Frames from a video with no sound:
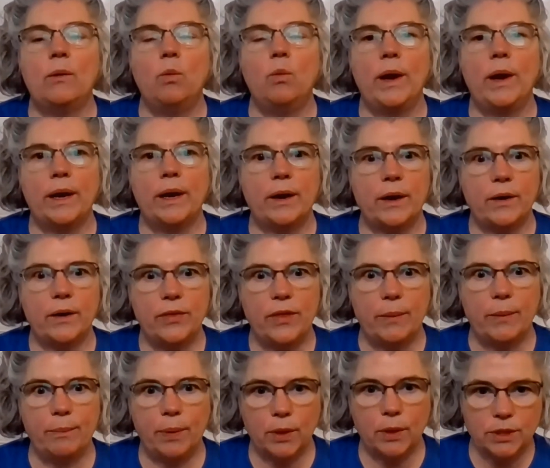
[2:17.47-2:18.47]
where
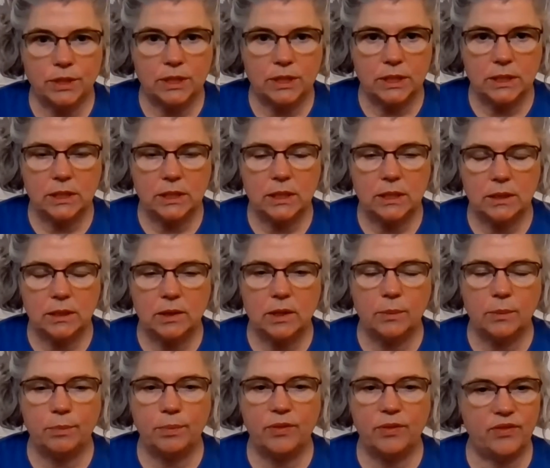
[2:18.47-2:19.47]
the person,
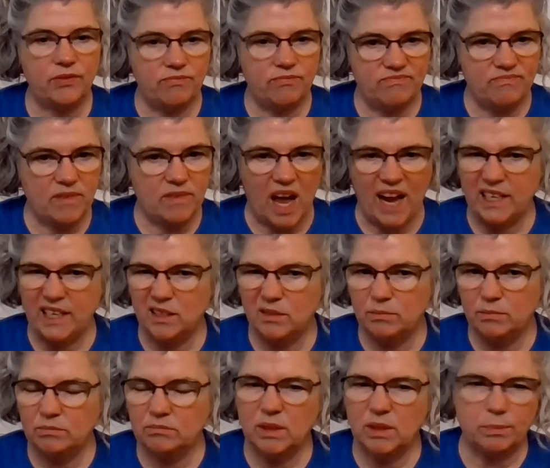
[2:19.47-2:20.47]
the
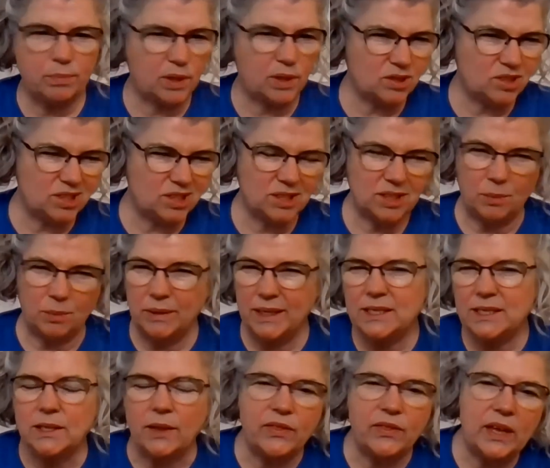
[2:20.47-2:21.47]
item, the person, the
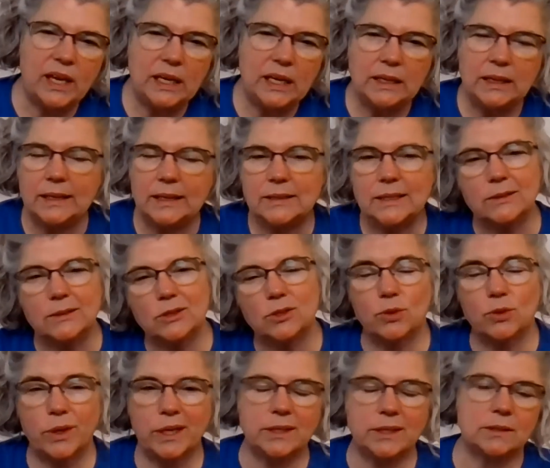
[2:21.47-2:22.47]
place, the thing that's in the
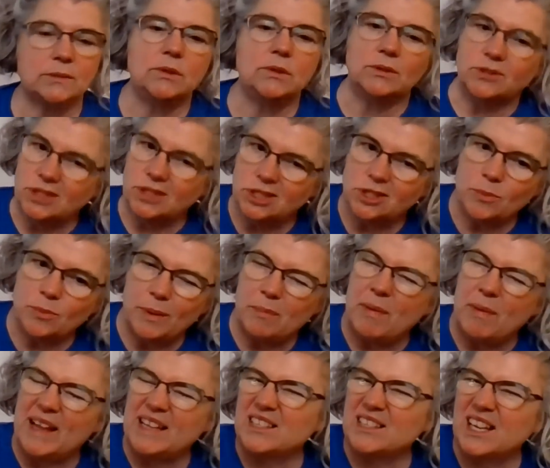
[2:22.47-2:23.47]
story, because Gingerbread
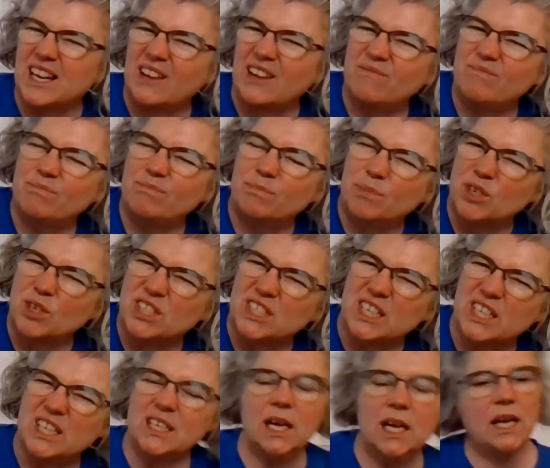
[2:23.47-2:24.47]
Man's not a
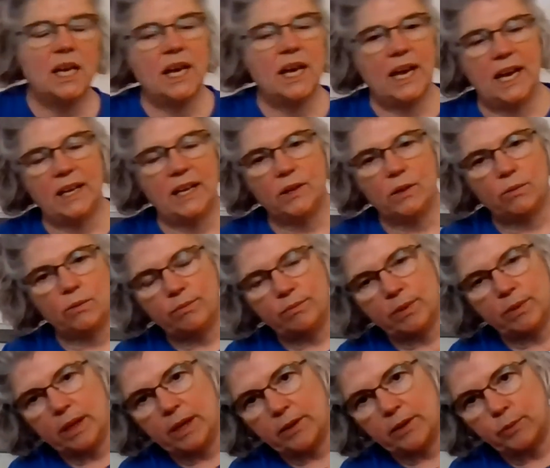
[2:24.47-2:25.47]
person, and
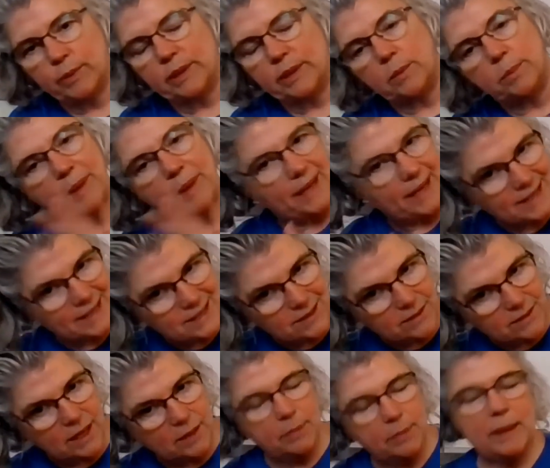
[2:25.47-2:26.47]
the three little pigs, they're
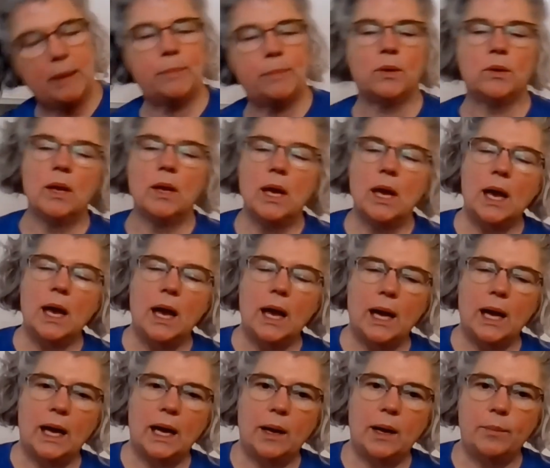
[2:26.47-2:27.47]
not people,
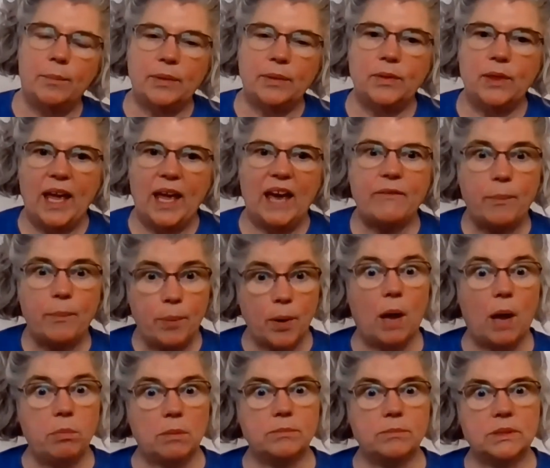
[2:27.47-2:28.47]
but they have a
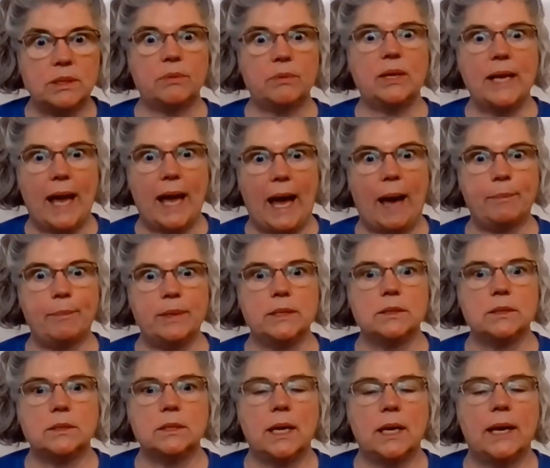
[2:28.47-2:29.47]
problem. Something
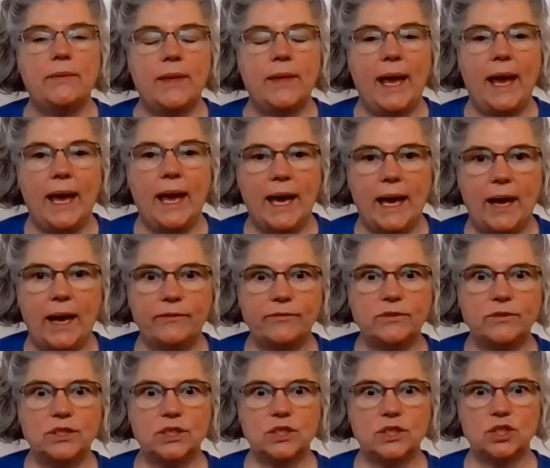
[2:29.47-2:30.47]
happens, and they have
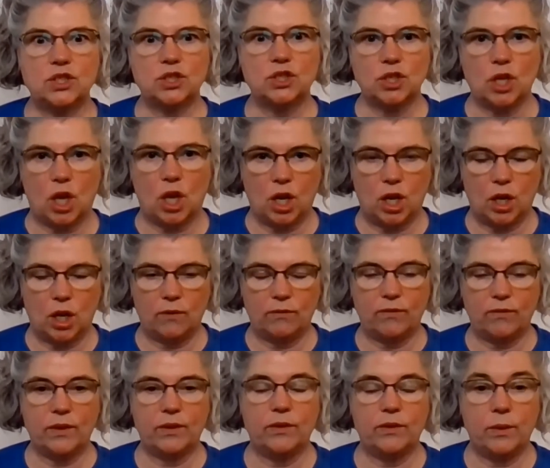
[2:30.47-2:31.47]
to solve
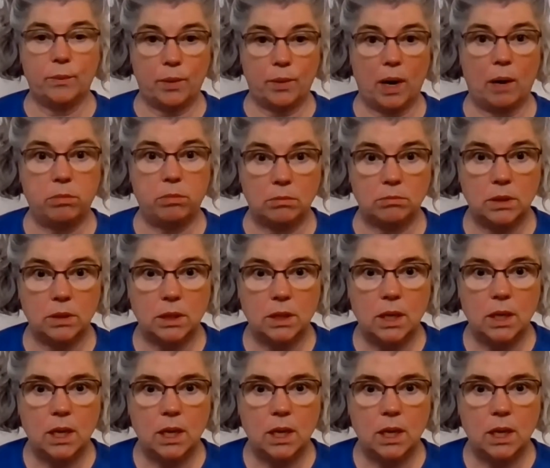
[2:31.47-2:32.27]
the problem.